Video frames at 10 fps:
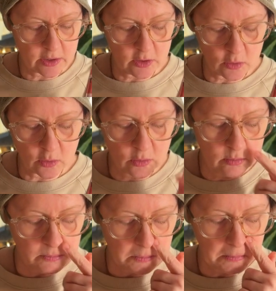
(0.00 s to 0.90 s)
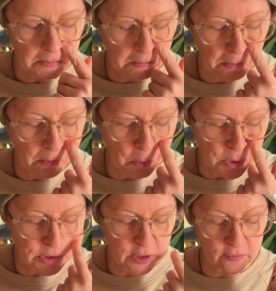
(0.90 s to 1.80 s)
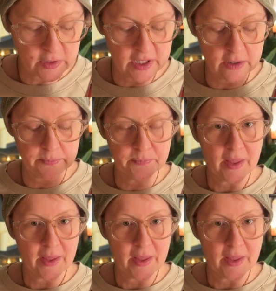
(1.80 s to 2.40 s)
little once over there.